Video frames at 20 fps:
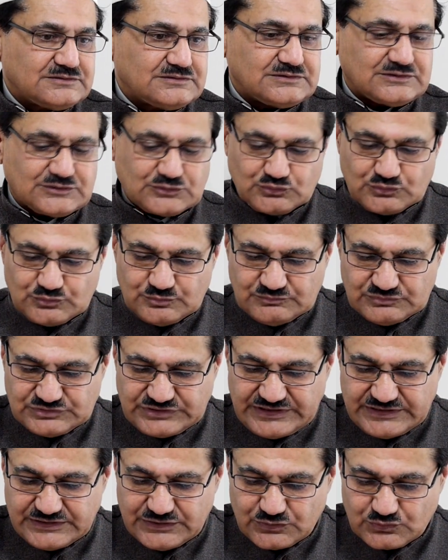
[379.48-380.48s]
Lakum
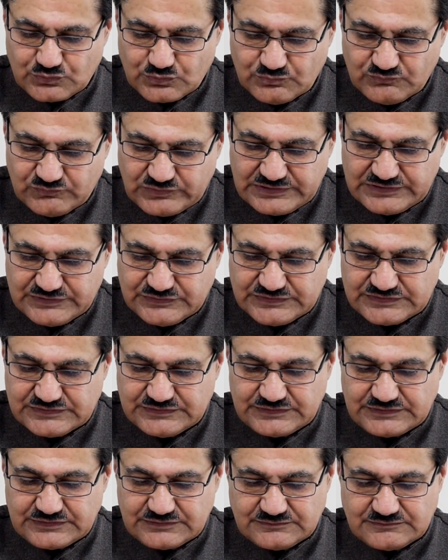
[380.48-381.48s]
deenakum waliya
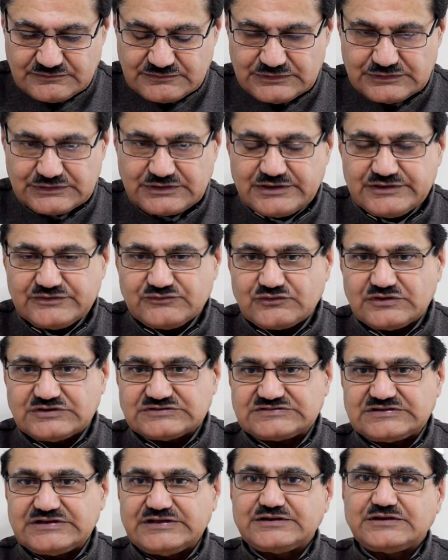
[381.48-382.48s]
deen. And I
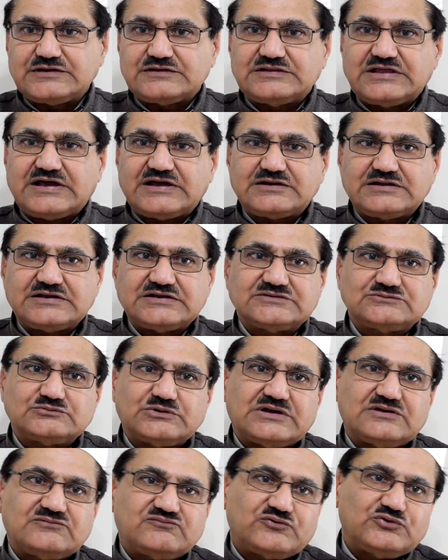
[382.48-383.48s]
translated that as,
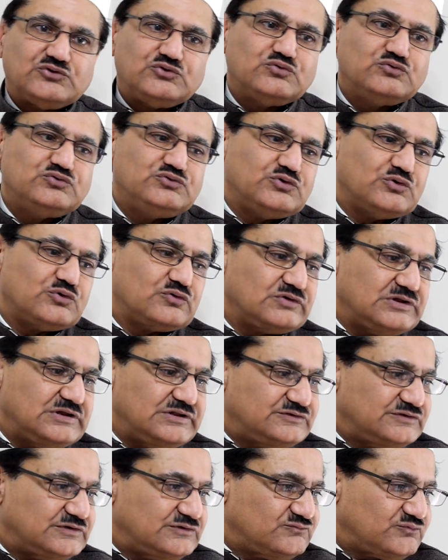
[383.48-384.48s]
well, for you your
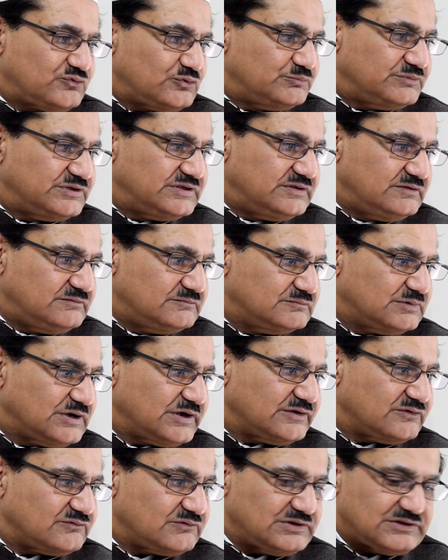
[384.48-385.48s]
religion, for me
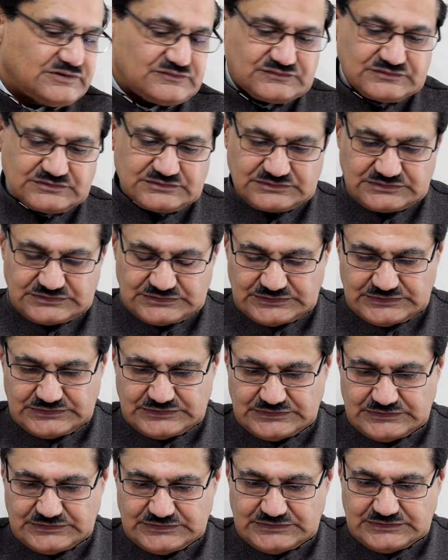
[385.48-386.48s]
my religion.
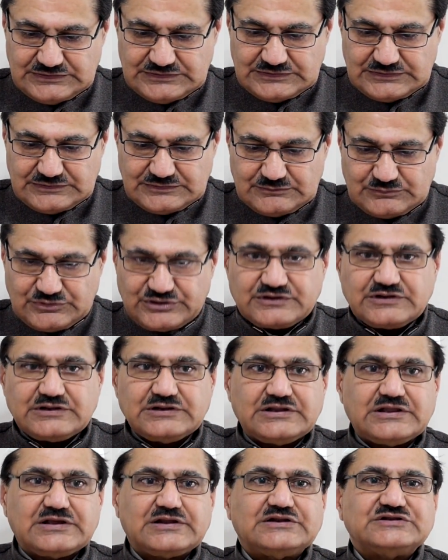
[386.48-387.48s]
But
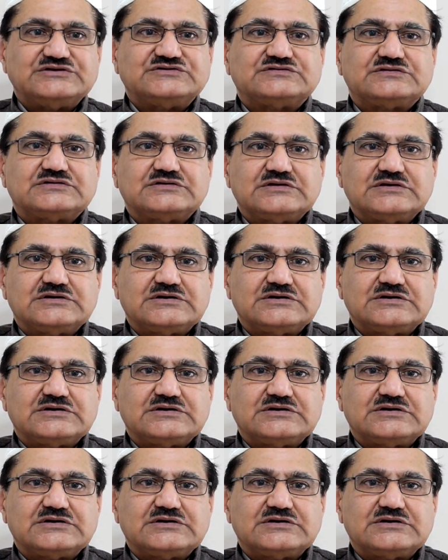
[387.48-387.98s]
in English,